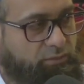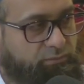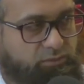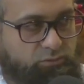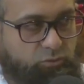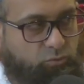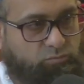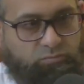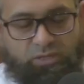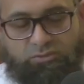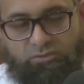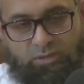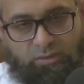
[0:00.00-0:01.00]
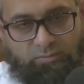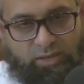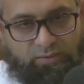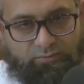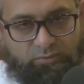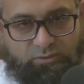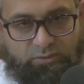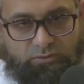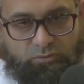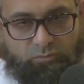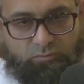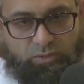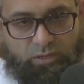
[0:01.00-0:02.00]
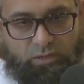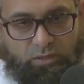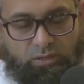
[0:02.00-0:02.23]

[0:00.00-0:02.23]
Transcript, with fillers: There's no ummah to come after this ummah.